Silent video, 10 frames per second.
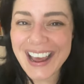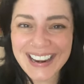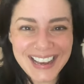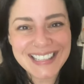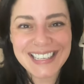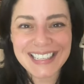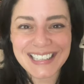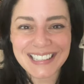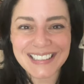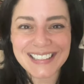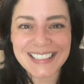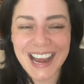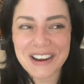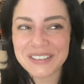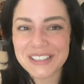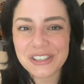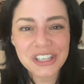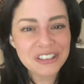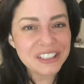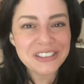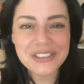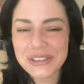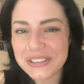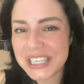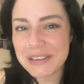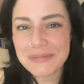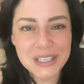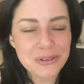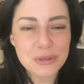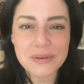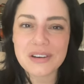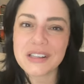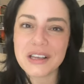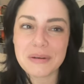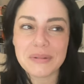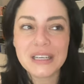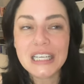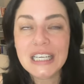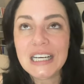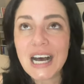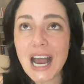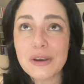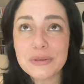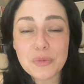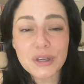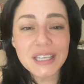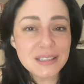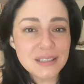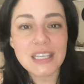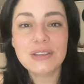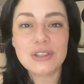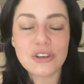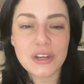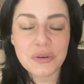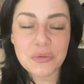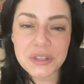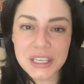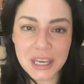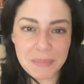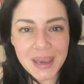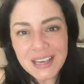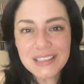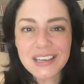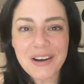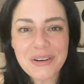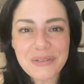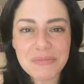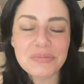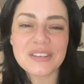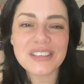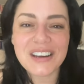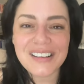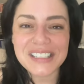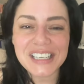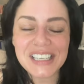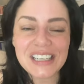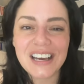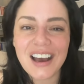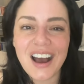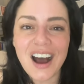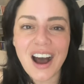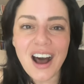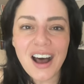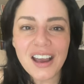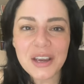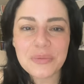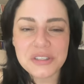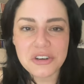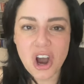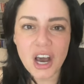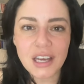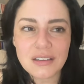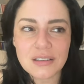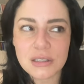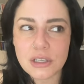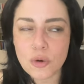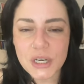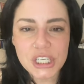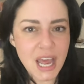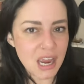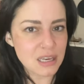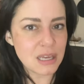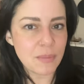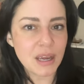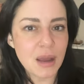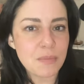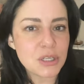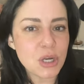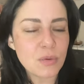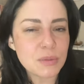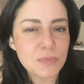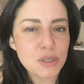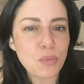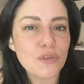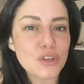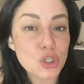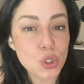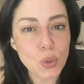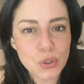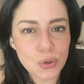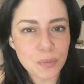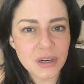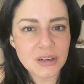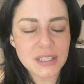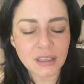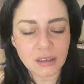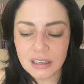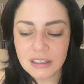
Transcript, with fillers: at SATs. I was cheerleader drill team Senior Spirit Club. I was more like a C student with the amazing outgoing personality. I was not so much an academic. I'm much I was much more of a social person.